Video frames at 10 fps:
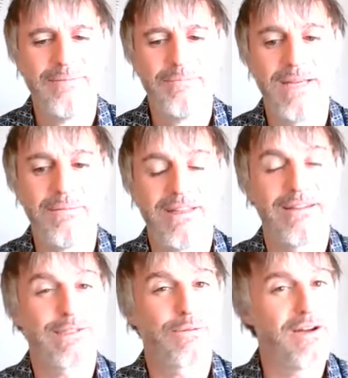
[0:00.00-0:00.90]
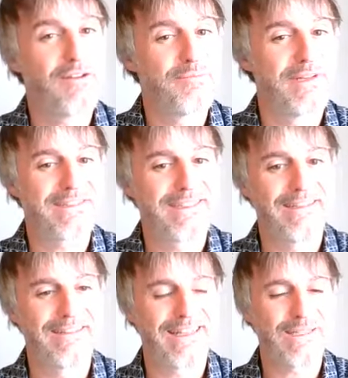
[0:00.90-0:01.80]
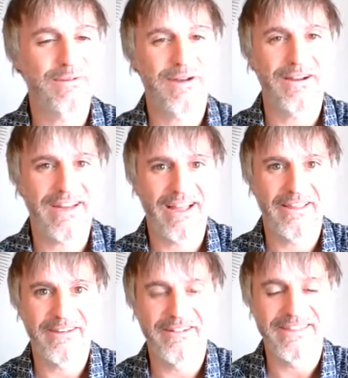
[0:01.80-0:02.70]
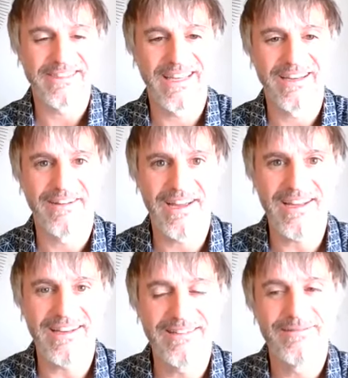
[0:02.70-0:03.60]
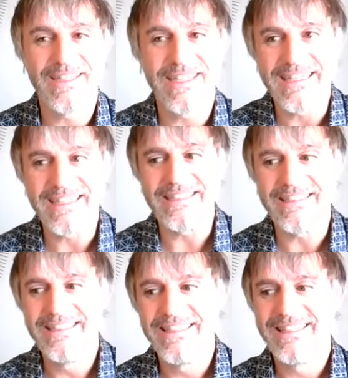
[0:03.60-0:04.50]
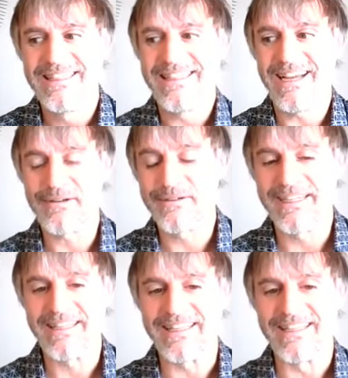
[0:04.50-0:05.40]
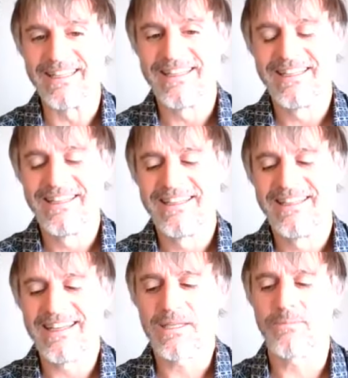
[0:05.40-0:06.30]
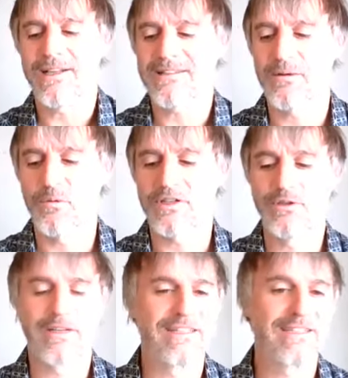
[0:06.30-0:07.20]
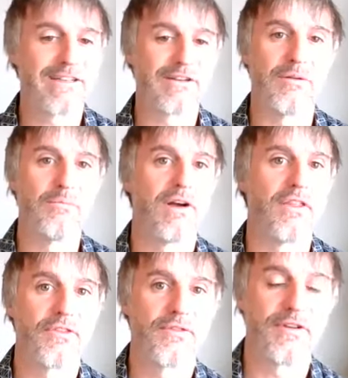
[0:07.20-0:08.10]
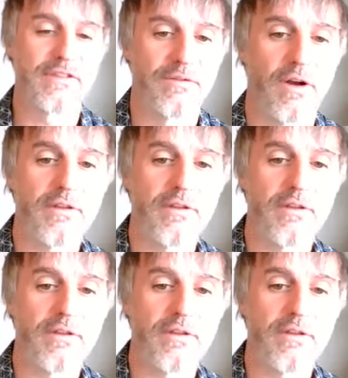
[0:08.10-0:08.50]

Maybe there's 12 months a year. That's what our calendars say, right? Well, not really. It depends on what you consider a month, first of all.